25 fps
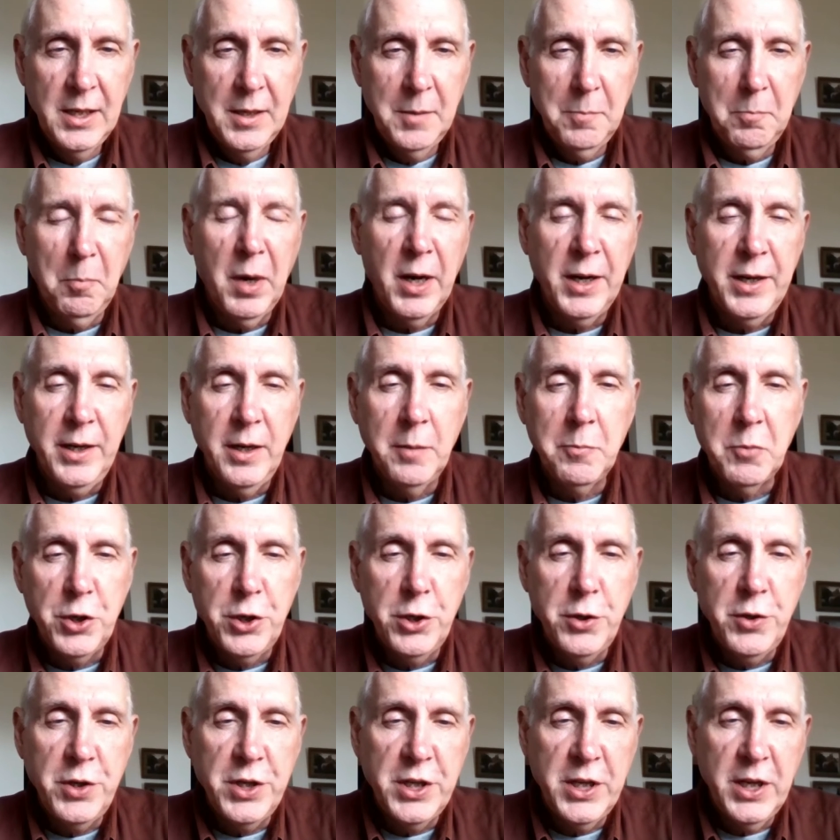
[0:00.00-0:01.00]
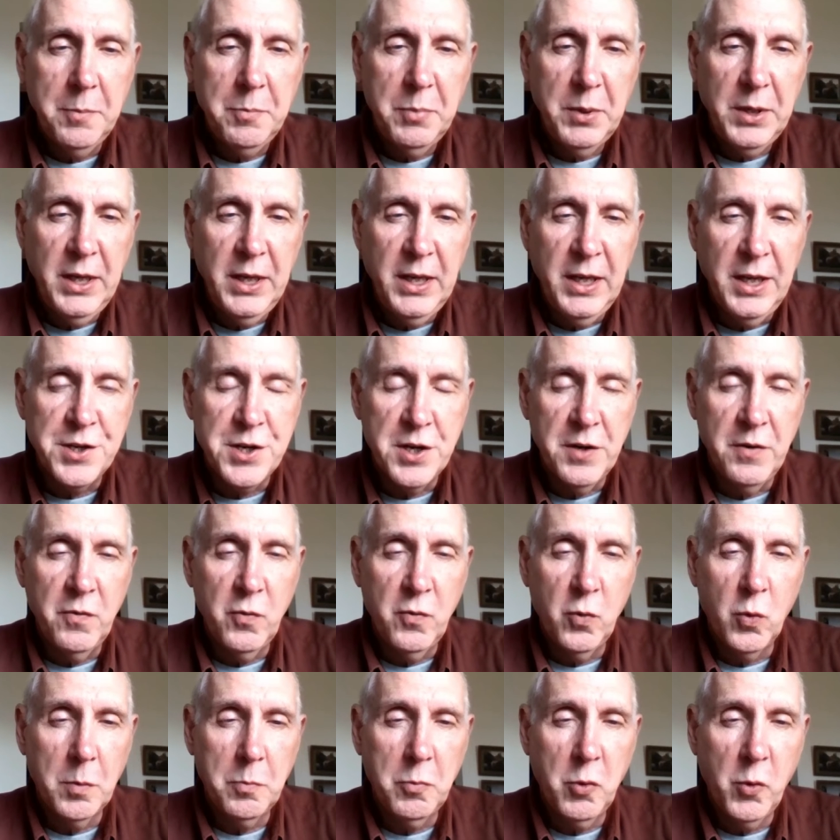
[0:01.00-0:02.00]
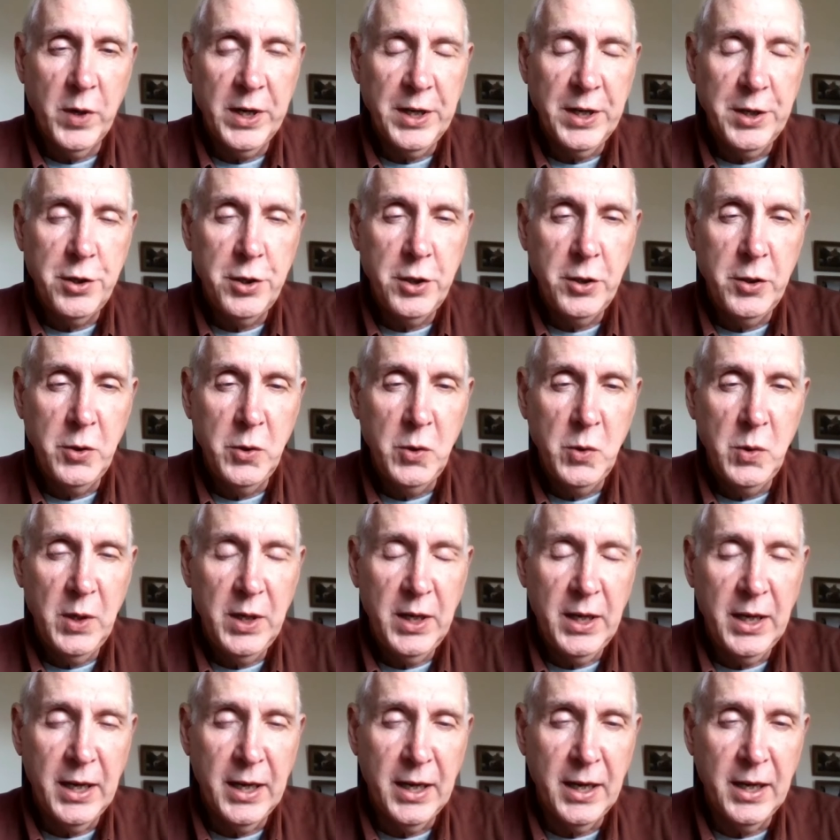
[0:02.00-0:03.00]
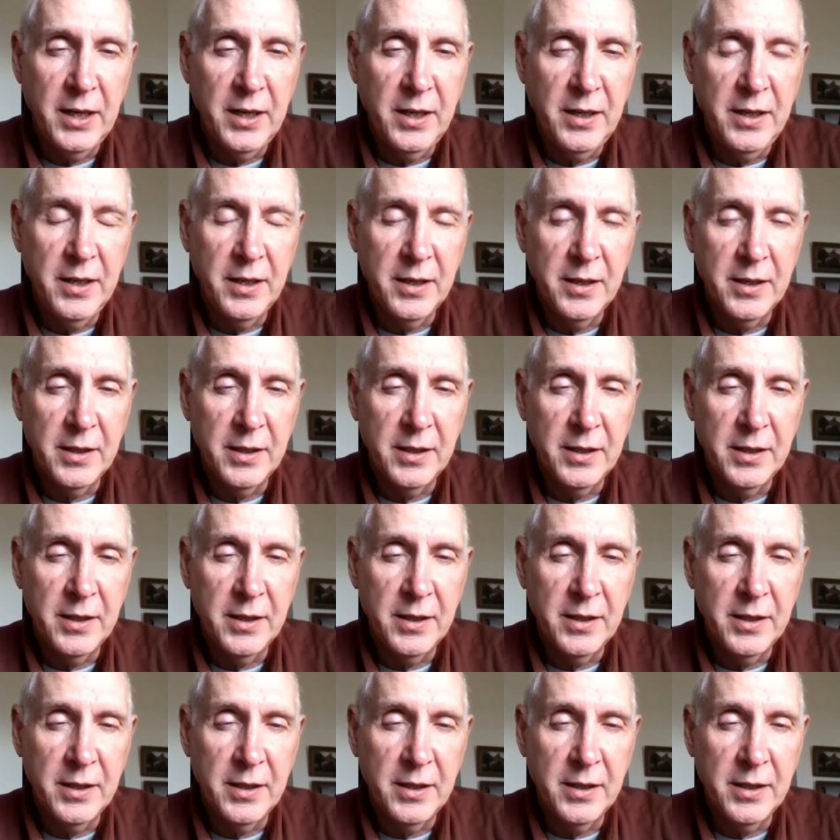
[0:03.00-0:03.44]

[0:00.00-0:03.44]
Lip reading: My number 2 tip is in 4.2 and